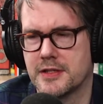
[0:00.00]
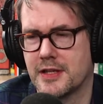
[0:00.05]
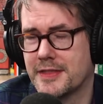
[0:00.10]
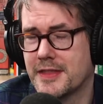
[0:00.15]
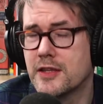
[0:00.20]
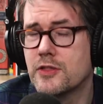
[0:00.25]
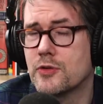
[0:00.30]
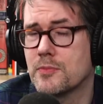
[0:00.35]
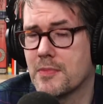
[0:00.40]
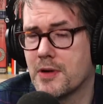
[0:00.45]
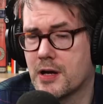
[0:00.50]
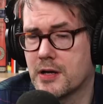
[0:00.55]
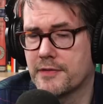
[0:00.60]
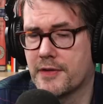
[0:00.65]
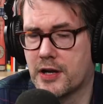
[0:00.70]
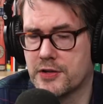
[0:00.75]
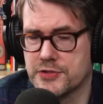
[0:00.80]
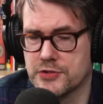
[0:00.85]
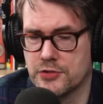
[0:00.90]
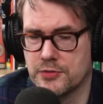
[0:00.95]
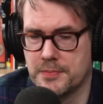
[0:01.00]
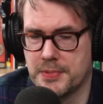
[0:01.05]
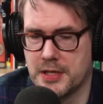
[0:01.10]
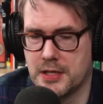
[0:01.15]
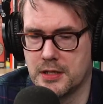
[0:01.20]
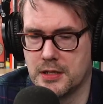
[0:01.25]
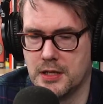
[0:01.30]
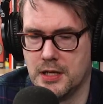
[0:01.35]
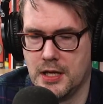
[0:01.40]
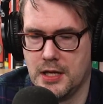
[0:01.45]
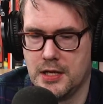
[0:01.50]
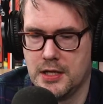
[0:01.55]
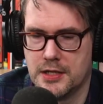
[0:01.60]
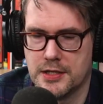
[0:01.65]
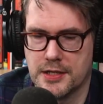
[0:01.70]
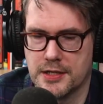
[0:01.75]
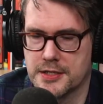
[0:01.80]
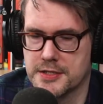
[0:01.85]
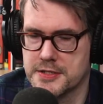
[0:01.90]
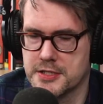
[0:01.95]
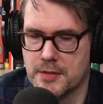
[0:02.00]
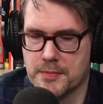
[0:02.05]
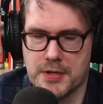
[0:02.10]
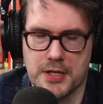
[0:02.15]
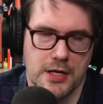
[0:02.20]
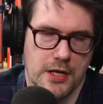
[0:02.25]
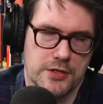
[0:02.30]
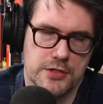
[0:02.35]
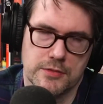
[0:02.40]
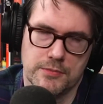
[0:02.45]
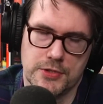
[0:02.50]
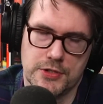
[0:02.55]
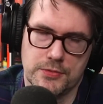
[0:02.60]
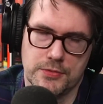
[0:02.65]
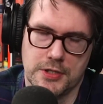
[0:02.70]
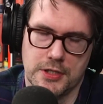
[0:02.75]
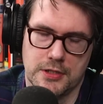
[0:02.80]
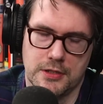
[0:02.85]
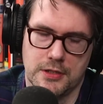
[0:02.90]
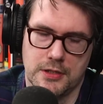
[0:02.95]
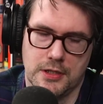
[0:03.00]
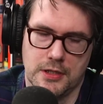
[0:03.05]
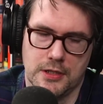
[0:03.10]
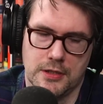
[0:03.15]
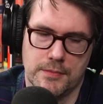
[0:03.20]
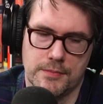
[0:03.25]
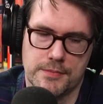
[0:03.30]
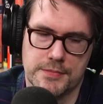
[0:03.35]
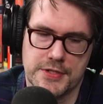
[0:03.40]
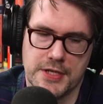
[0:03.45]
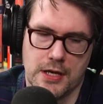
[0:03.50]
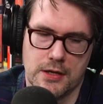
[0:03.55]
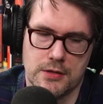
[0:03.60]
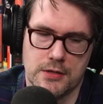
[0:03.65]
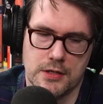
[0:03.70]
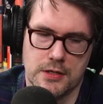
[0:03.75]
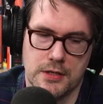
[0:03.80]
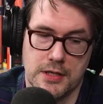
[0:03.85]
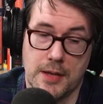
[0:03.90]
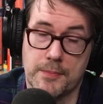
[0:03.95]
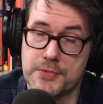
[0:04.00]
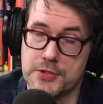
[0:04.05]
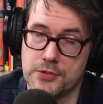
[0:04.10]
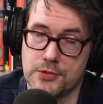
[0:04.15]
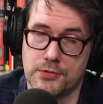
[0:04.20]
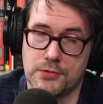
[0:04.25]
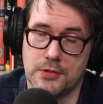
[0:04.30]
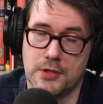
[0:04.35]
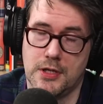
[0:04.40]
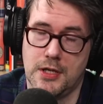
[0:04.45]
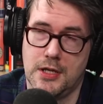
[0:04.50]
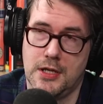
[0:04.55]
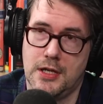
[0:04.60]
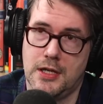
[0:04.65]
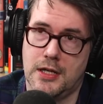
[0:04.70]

And I think there might have also been uh, some connection between um, Saturn and Neptune.